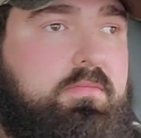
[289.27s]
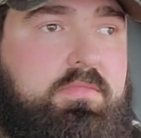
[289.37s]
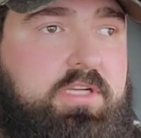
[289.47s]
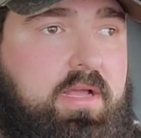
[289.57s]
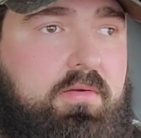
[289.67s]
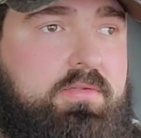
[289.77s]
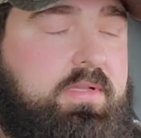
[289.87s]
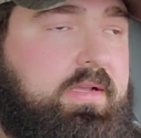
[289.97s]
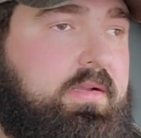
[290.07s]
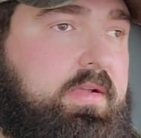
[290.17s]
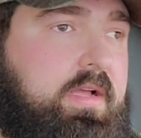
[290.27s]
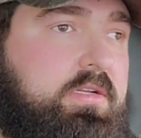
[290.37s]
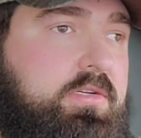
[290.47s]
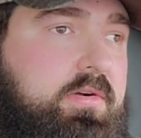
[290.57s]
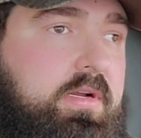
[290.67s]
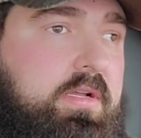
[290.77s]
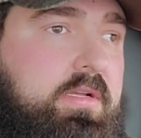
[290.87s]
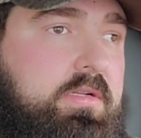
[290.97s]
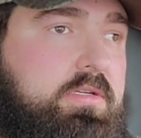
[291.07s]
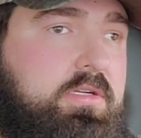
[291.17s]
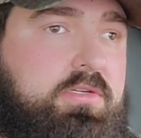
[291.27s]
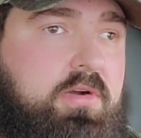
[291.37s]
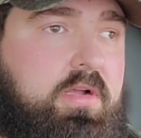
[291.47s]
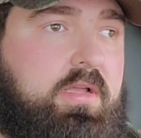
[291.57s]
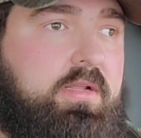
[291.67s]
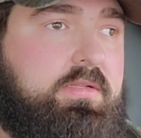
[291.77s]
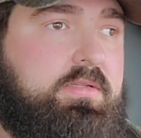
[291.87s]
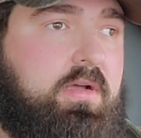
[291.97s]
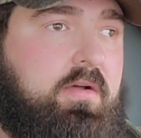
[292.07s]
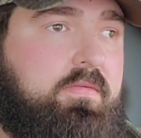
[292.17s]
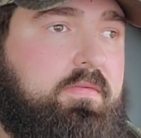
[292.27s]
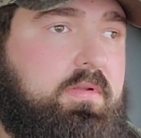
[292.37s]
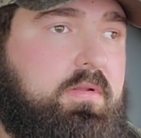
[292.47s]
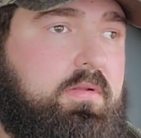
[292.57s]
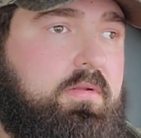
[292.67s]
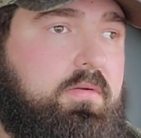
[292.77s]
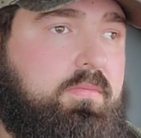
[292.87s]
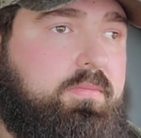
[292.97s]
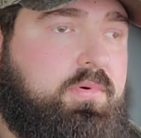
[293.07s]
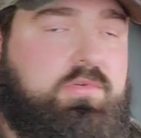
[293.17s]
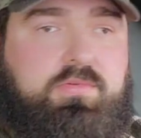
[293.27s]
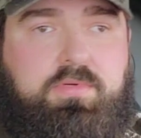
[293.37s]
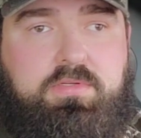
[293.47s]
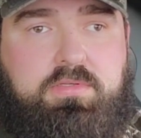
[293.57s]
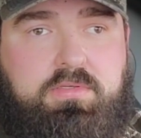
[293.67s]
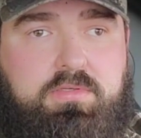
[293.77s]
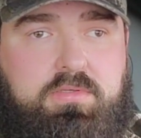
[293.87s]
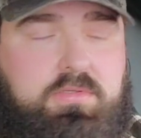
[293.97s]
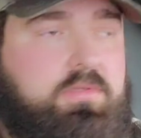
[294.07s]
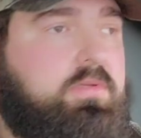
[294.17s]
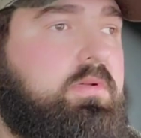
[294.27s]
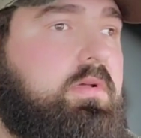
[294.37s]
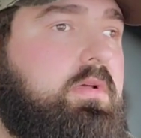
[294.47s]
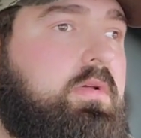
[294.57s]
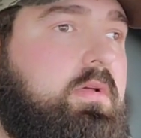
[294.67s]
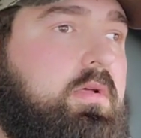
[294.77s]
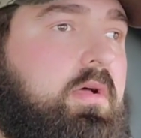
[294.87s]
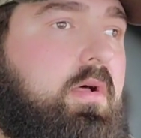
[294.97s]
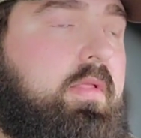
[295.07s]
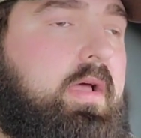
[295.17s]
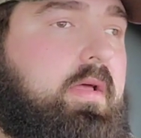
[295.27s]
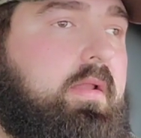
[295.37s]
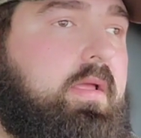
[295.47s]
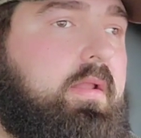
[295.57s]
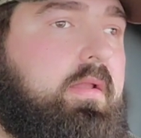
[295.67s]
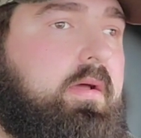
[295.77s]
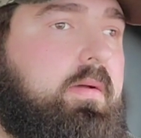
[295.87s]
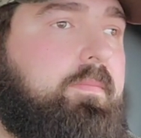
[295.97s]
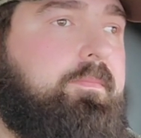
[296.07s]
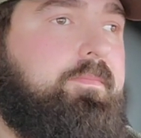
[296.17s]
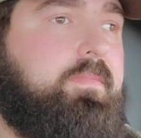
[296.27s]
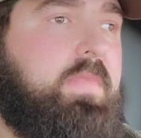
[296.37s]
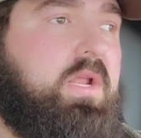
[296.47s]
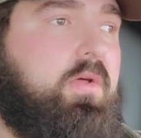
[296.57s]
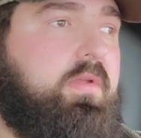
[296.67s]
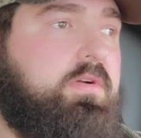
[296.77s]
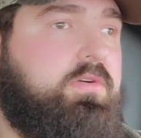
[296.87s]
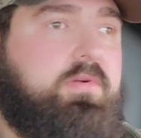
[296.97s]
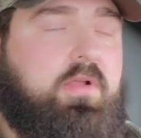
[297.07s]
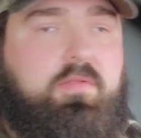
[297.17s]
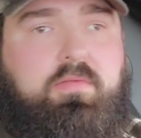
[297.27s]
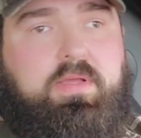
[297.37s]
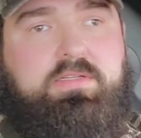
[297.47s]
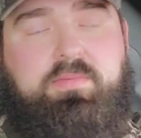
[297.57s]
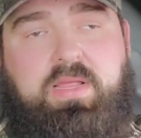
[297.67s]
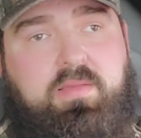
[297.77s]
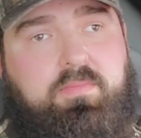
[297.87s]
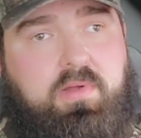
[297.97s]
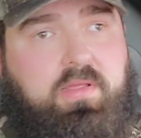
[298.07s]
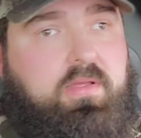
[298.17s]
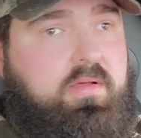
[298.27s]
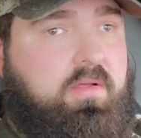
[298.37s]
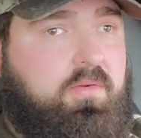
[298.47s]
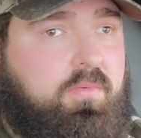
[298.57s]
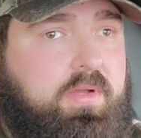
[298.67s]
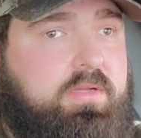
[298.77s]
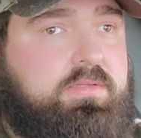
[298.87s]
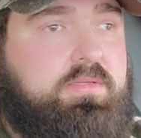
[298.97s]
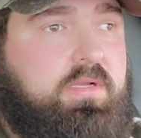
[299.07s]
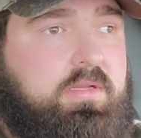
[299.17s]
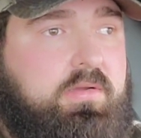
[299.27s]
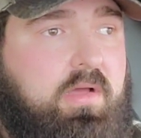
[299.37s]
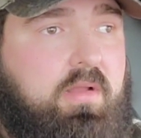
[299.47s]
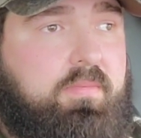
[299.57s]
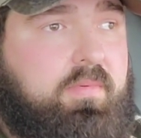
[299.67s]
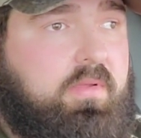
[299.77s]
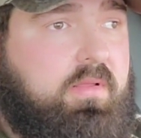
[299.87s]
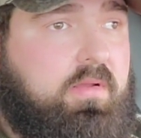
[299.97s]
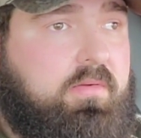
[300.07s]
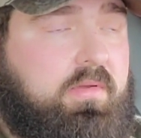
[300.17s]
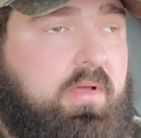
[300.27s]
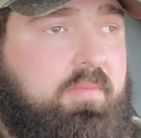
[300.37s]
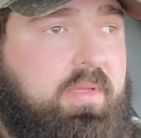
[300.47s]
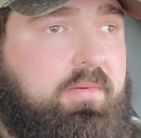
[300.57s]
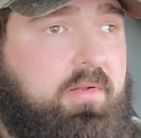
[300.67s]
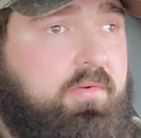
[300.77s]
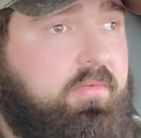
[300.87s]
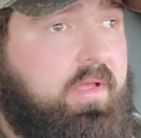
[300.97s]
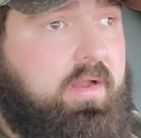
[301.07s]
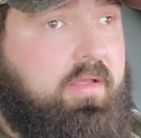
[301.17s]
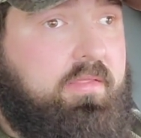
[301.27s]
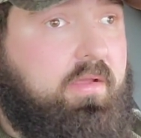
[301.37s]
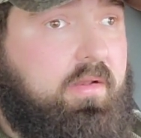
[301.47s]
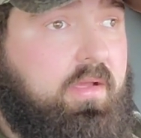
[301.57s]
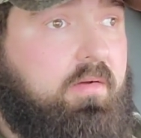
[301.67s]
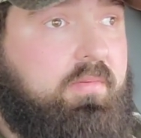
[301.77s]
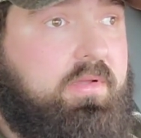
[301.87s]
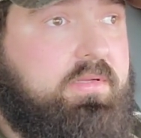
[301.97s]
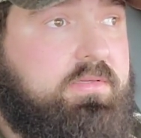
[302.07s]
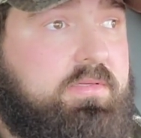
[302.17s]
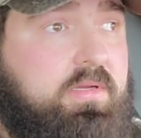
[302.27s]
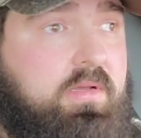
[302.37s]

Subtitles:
channels like Gentry and Just Truckin' and stuff and Bruce Wilson and all that. And, you know, they're doing other things. They're making money other ways. And you got to, you know, you got to be able to do that, I think, now, because